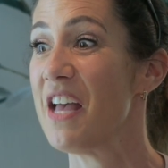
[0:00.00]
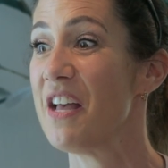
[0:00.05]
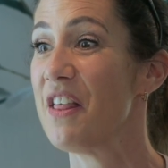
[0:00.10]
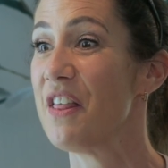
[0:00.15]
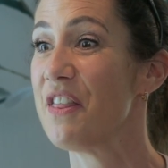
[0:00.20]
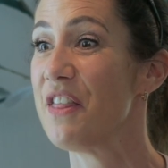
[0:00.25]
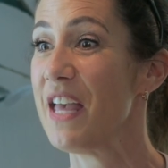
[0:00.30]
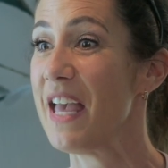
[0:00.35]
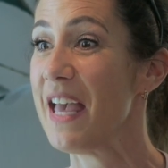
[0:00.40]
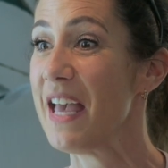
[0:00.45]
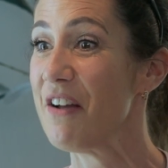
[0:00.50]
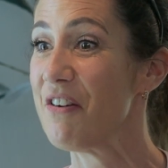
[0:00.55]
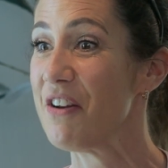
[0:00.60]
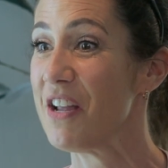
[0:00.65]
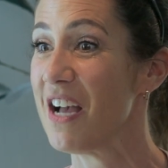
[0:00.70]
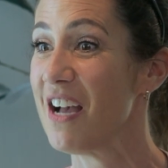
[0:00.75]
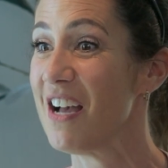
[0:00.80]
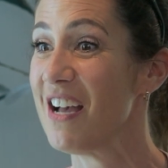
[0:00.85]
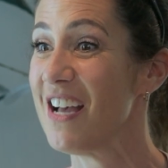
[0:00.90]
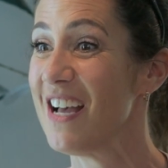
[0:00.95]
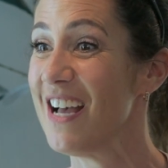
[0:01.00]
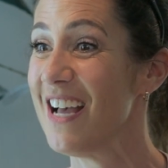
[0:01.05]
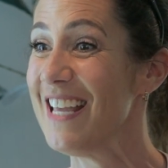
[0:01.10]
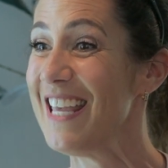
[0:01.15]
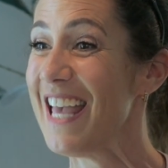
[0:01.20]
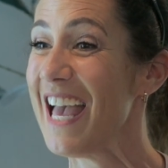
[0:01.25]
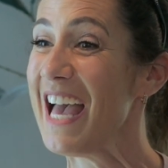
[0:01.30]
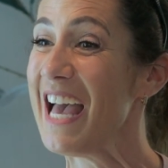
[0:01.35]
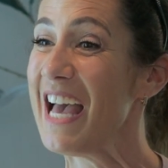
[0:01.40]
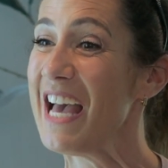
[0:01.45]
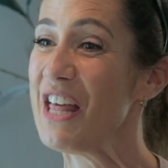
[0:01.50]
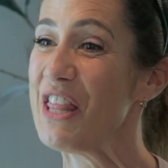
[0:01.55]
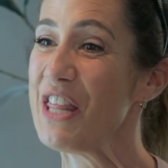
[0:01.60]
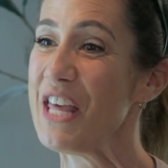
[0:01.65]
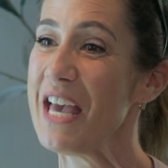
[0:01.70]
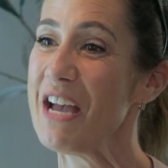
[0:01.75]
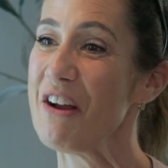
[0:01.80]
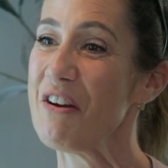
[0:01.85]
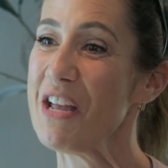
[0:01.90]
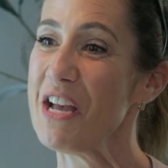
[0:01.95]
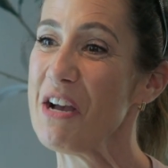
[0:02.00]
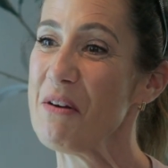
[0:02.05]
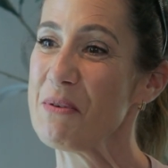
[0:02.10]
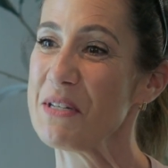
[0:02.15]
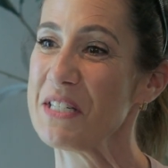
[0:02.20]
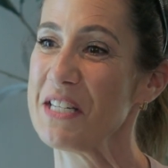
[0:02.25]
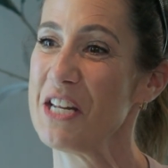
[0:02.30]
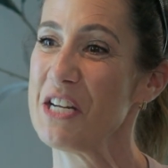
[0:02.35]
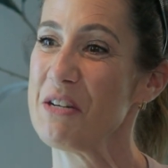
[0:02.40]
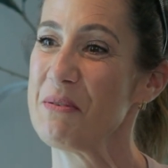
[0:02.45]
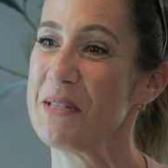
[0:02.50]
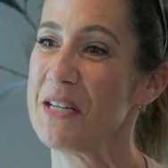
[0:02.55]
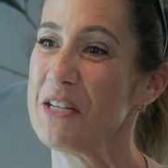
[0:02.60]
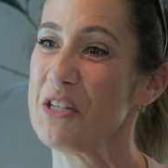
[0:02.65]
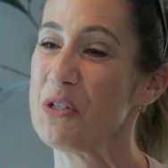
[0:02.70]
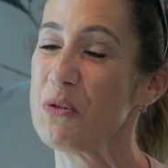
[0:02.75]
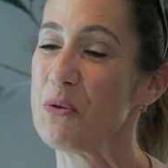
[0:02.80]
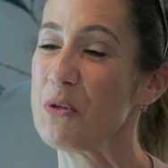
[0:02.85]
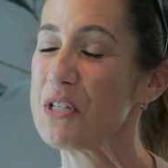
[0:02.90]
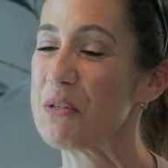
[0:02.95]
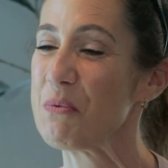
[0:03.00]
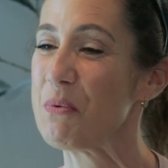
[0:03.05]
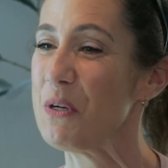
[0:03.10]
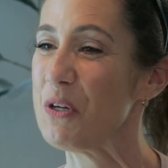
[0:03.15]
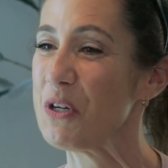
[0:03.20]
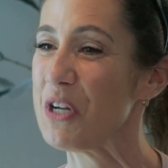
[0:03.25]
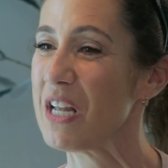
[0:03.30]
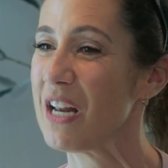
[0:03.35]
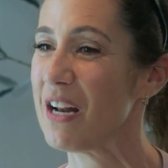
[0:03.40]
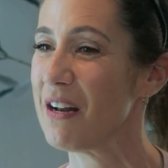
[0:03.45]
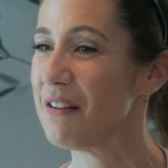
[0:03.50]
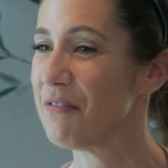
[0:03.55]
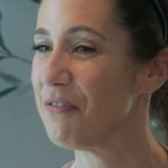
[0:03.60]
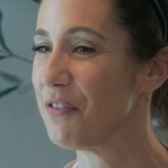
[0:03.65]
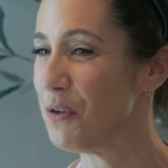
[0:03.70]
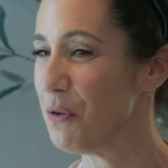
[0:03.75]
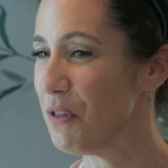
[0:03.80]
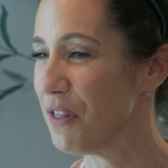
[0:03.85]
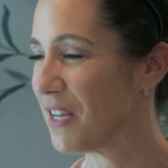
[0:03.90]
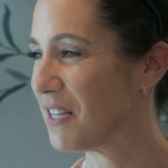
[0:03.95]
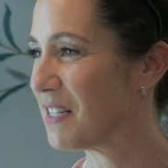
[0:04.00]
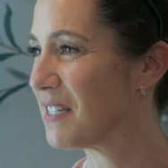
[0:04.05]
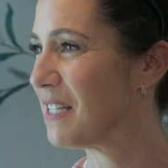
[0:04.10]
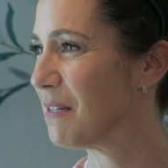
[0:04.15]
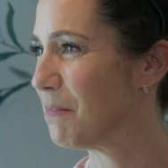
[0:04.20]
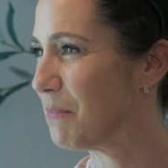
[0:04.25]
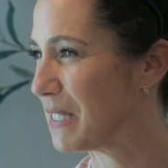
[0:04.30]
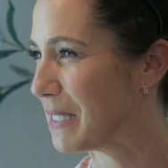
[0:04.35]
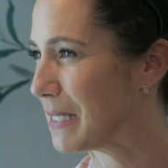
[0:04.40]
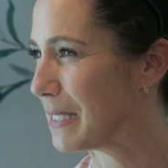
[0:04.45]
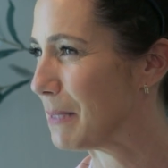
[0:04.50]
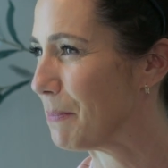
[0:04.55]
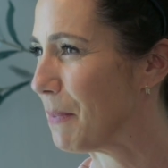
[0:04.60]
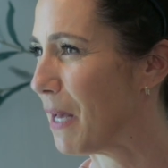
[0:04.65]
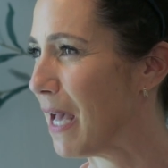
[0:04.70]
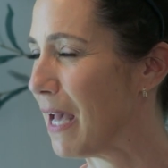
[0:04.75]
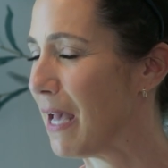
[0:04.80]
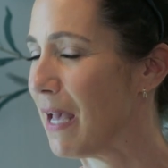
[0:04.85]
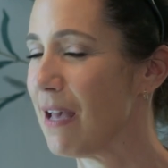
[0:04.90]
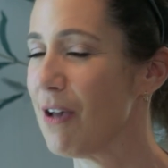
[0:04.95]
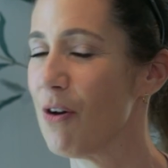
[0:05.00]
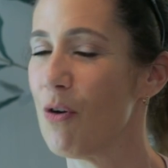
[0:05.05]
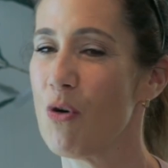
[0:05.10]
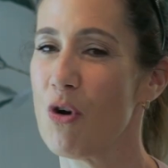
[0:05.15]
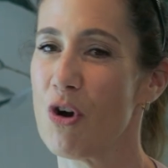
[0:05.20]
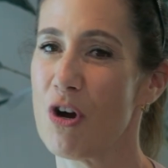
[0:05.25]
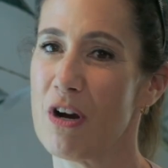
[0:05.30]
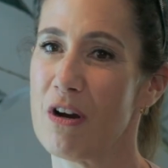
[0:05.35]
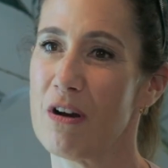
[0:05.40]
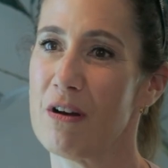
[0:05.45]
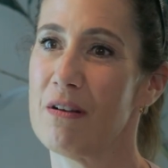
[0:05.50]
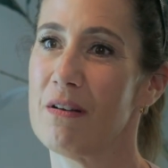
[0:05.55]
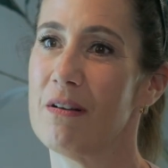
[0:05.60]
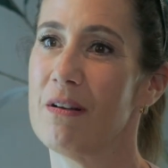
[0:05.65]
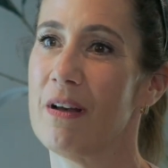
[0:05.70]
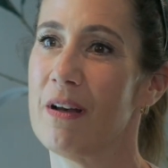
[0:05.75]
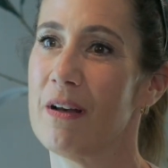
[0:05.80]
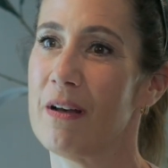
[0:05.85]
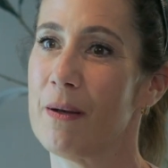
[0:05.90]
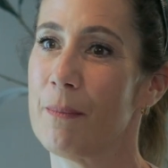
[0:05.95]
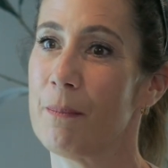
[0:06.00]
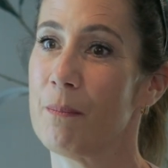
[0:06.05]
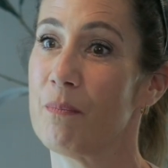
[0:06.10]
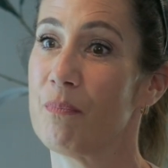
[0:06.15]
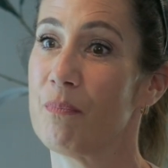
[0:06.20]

the area I wasn't 100% sure. So we're looking at a few things here in Business Bay, or I